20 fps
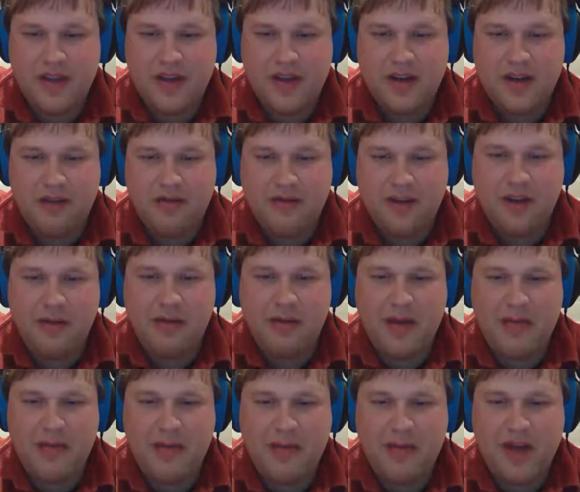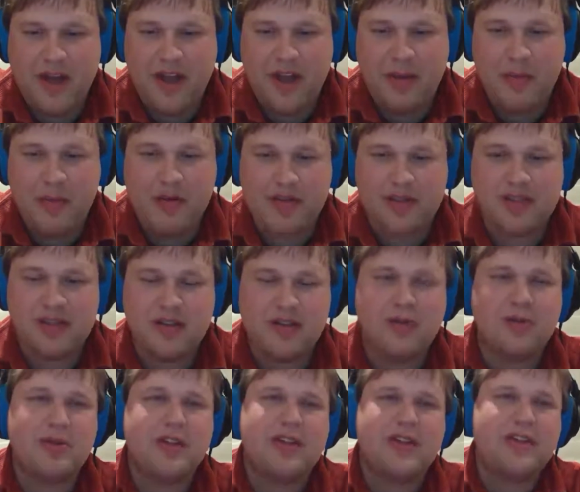and I felt my way more
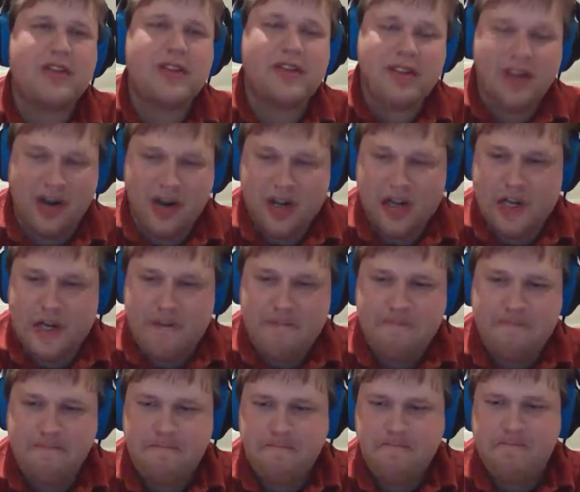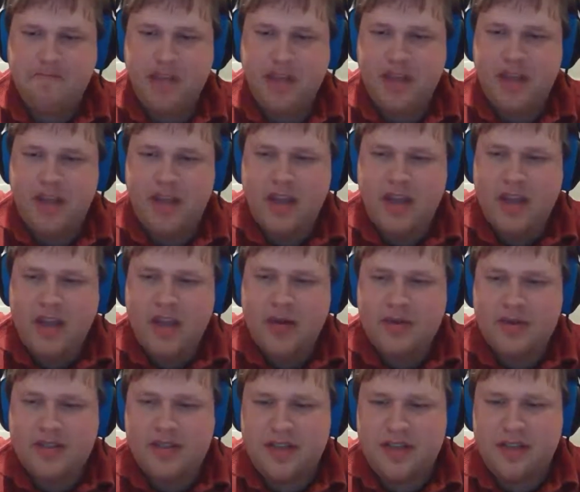slowly in the dark. It
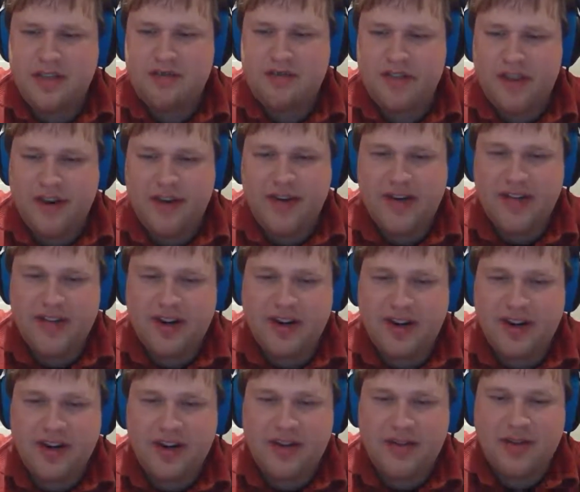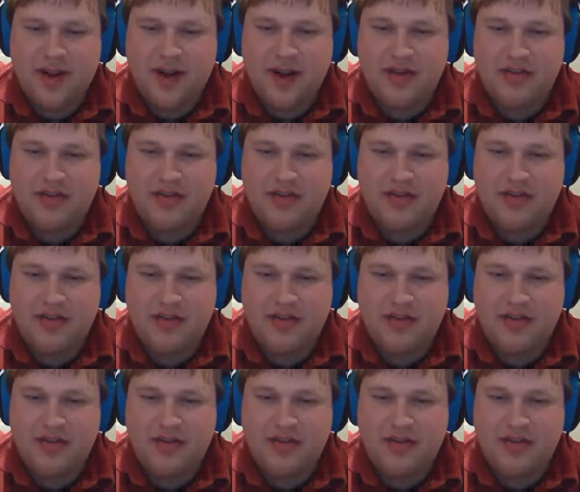was still very dark when I